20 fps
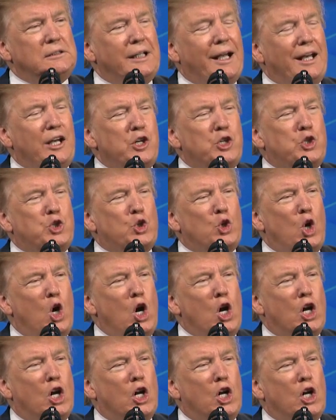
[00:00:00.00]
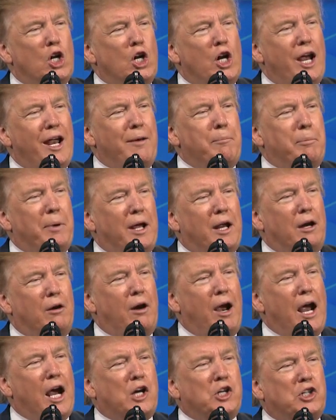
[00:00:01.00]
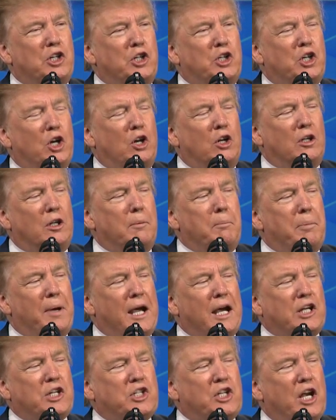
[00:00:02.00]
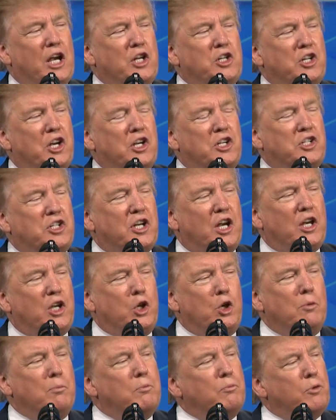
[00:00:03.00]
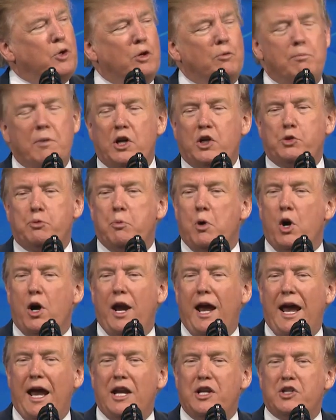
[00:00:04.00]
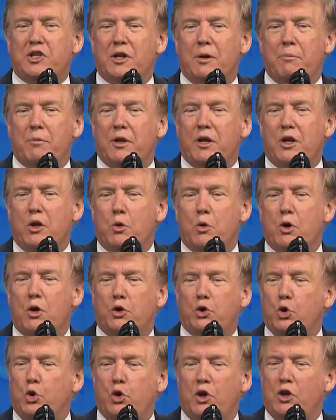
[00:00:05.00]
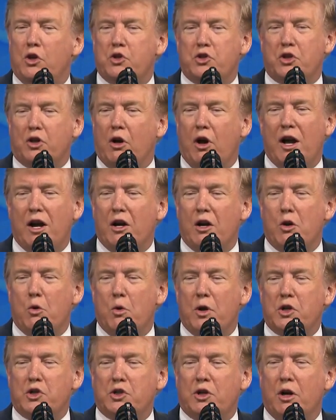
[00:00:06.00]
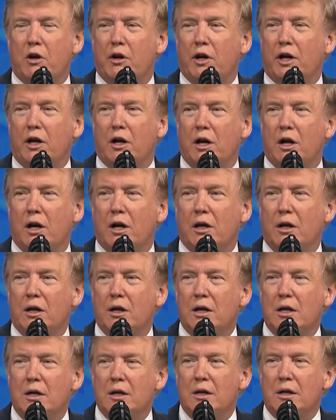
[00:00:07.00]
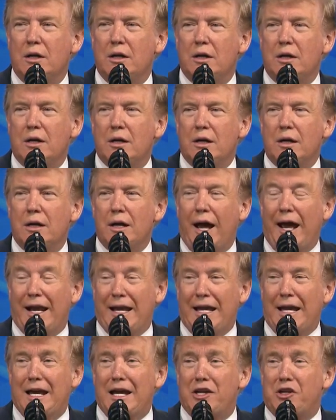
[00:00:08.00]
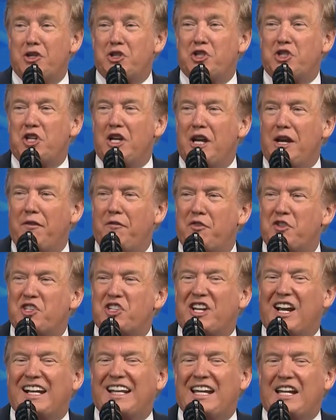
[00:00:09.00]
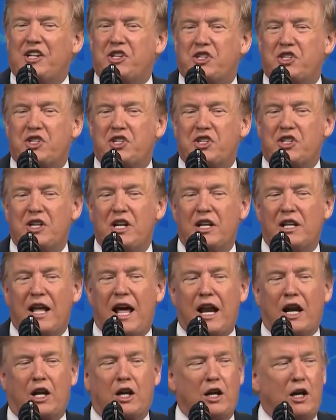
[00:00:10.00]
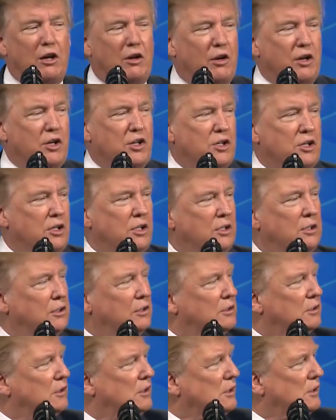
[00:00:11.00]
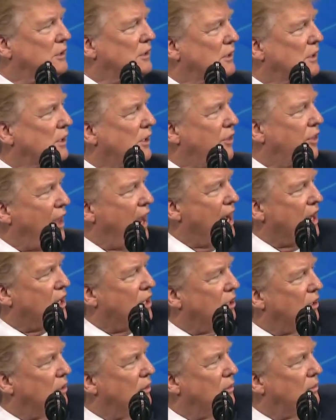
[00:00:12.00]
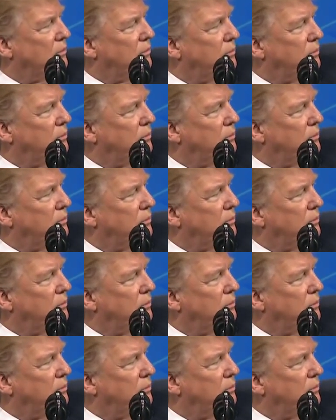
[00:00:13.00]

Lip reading: And he's stronger and better. I actually told him backstage, I said, you're much more handsome than you were 2 years ago. I don't know what's going on. And he is, Steve Scalise. A lot of courage. Thank you.